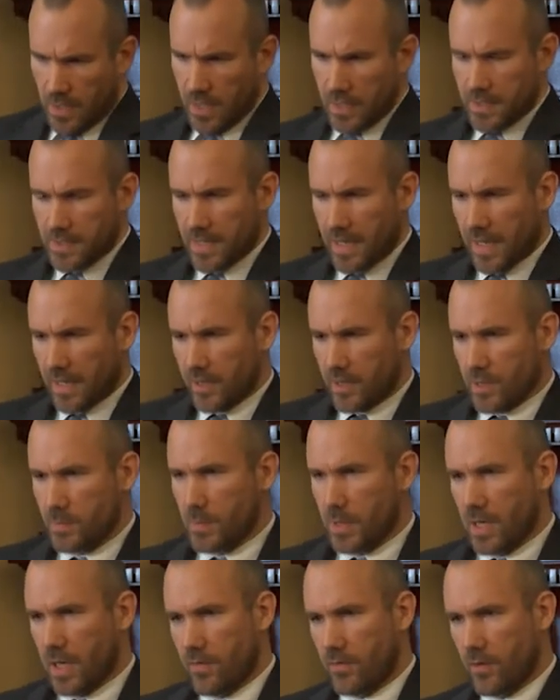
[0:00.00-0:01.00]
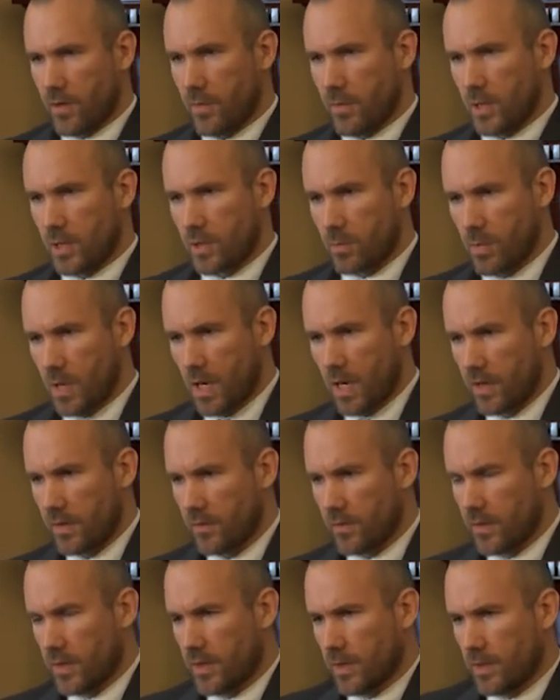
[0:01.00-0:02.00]
Zen has become very much a part
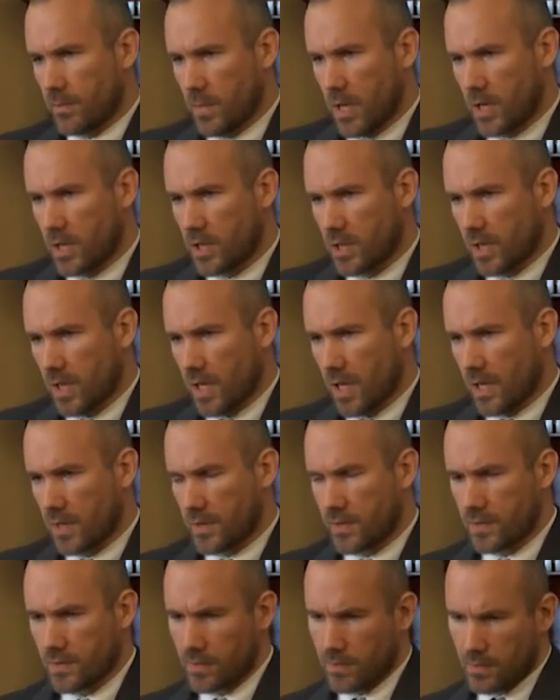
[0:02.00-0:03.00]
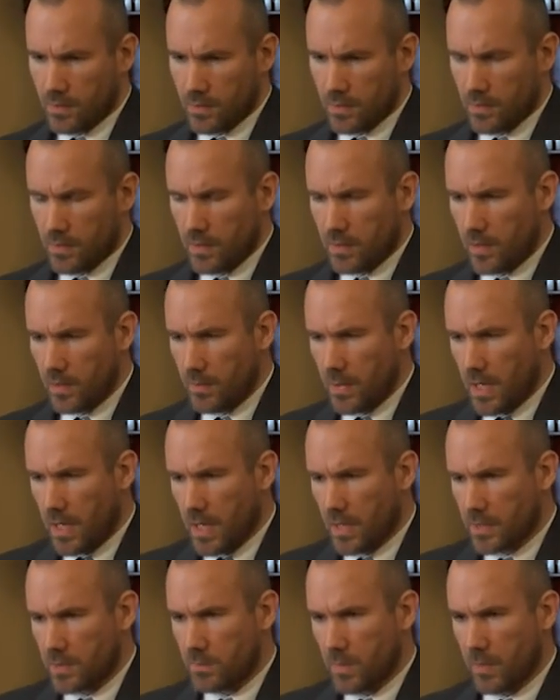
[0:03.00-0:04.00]
of the martial arts in the
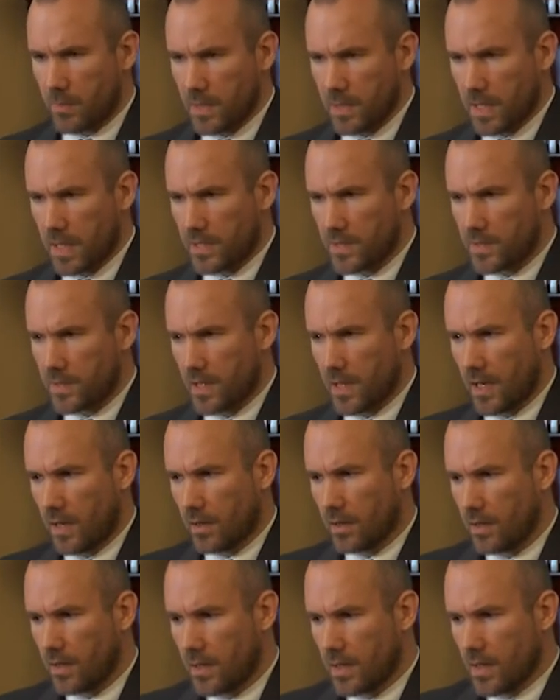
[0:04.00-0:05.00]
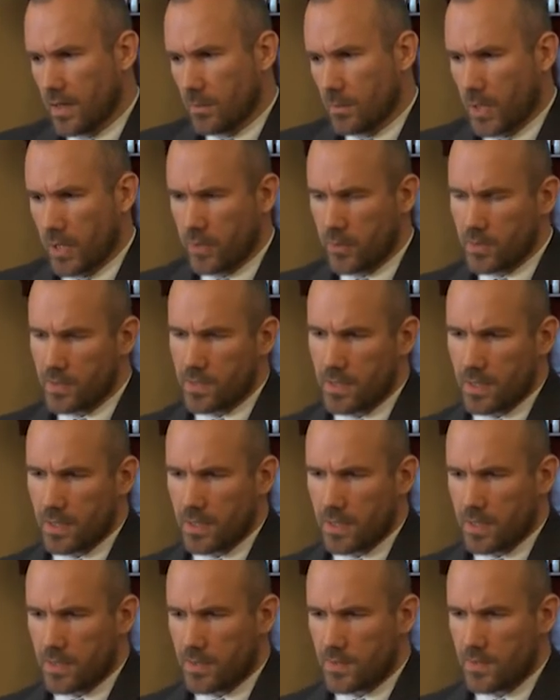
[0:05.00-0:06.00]
past, maybe less now. But you see
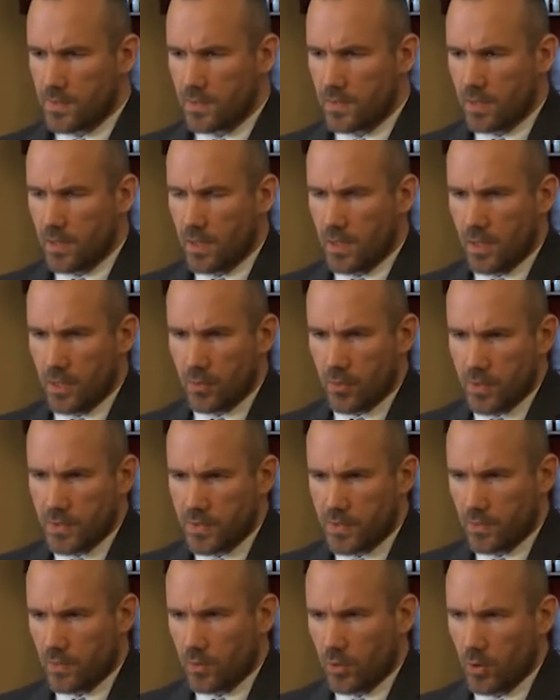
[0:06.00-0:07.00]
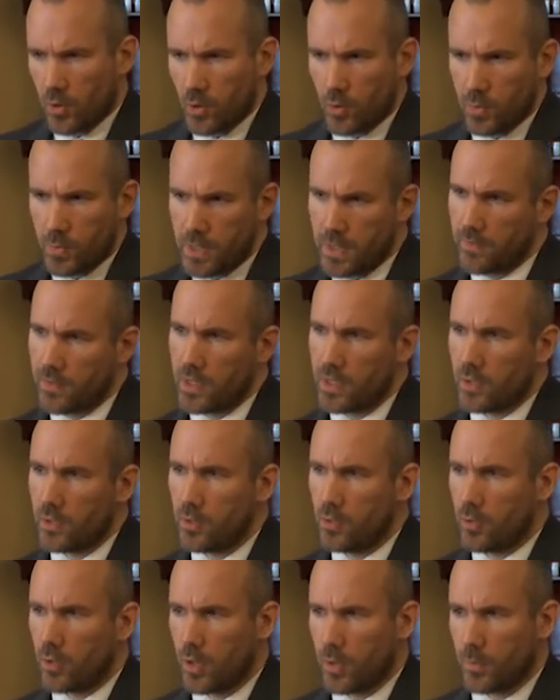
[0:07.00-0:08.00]
this across the globe. Even in
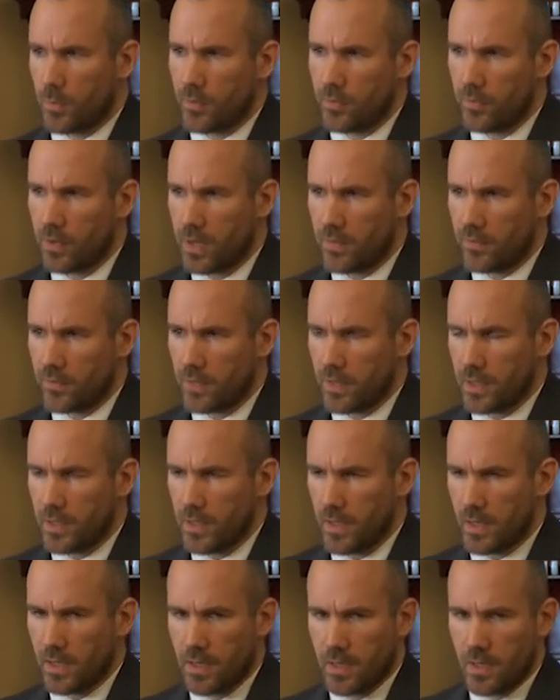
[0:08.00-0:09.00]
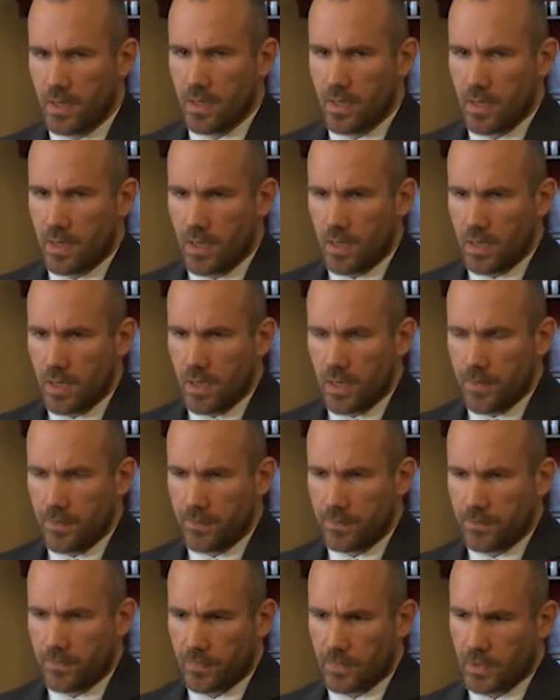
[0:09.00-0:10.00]
Europe, you have
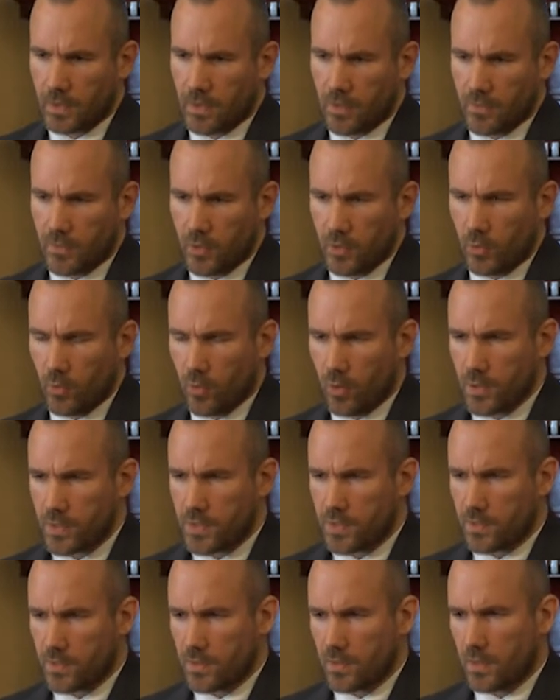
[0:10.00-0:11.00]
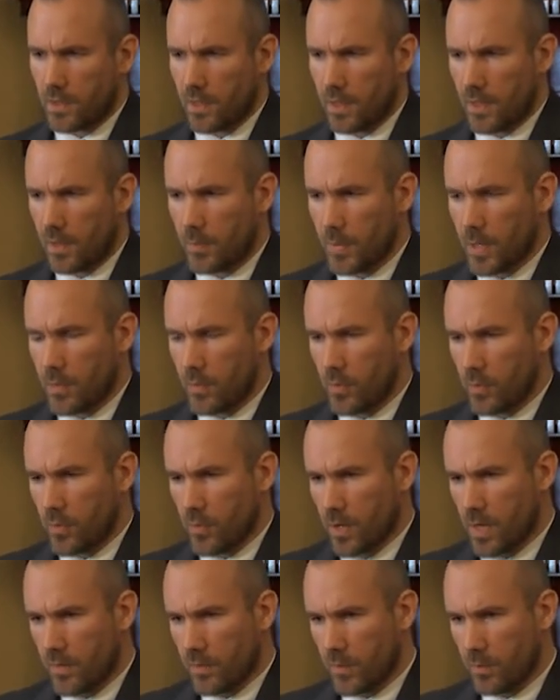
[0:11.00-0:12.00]
of the Norse people,
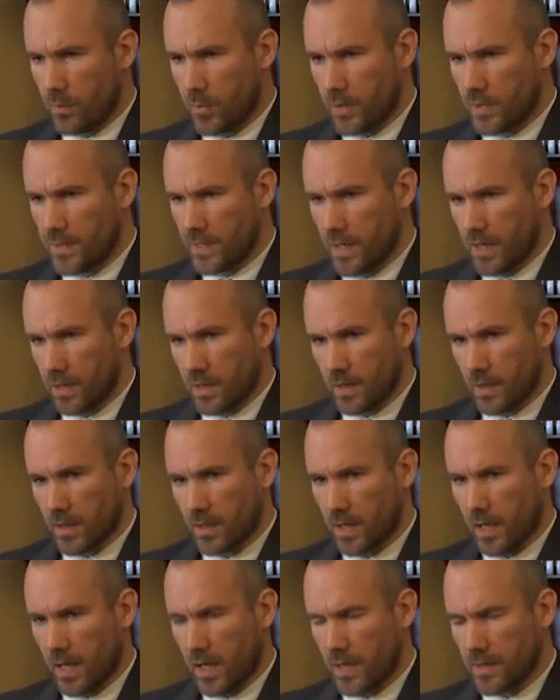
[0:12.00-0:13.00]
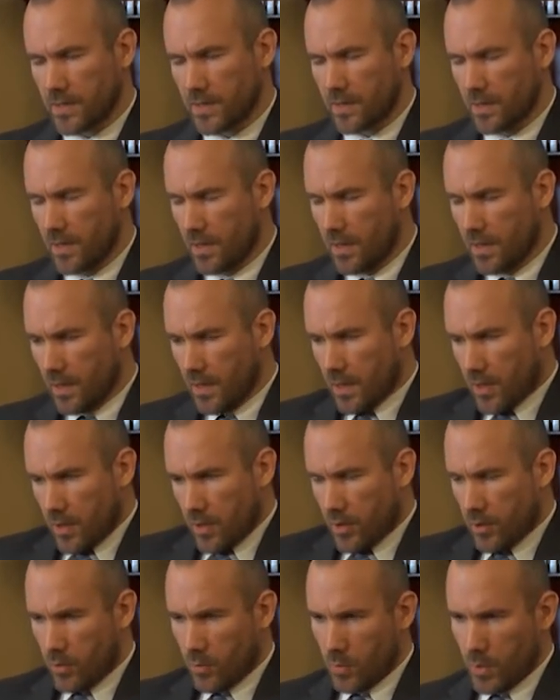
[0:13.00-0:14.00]
you have the berserker class,
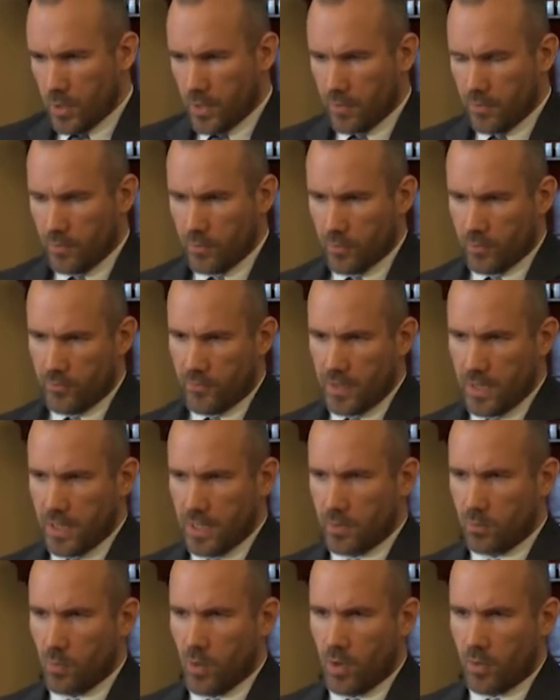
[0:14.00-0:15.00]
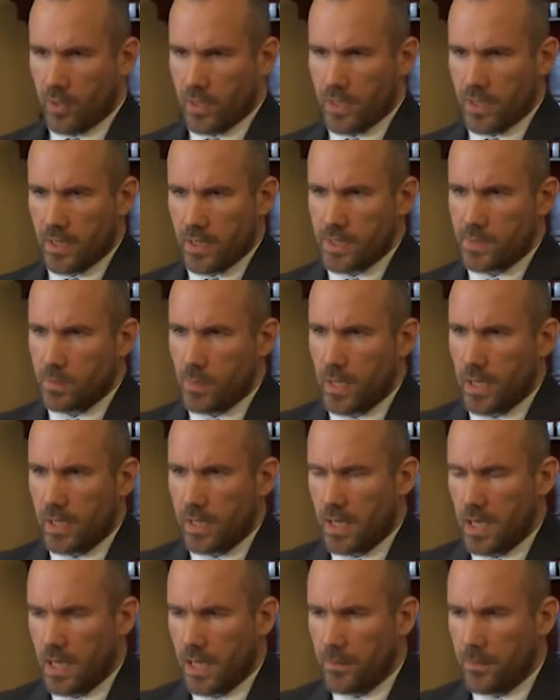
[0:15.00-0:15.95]
who were the feared warriors, but